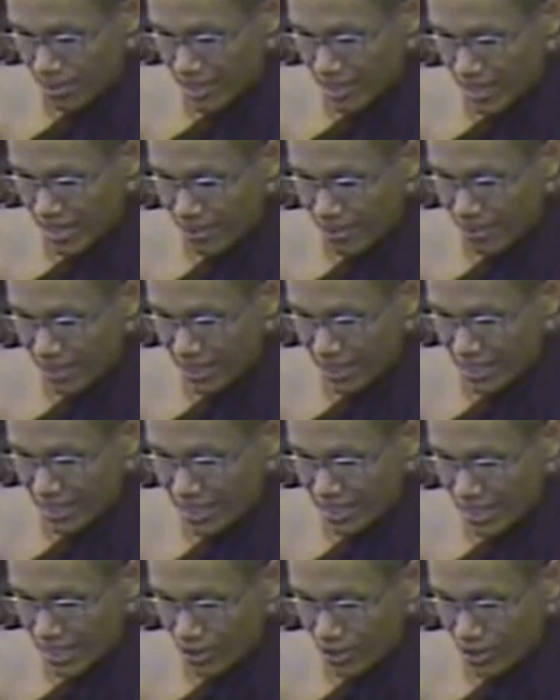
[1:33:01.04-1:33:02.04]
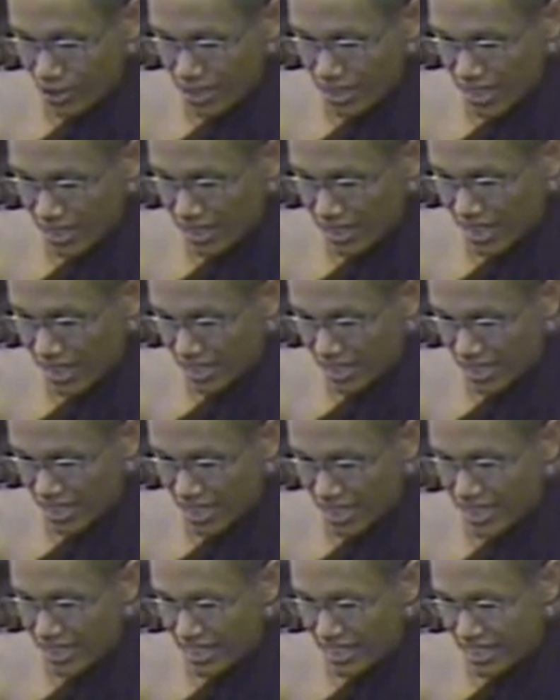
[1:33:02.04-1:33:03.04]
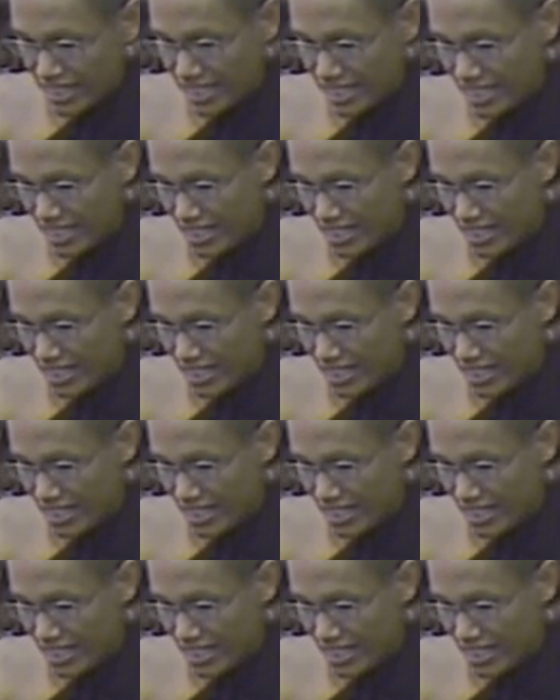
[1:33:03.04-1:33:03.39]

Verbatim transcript: sphere, functional consciousness, eight.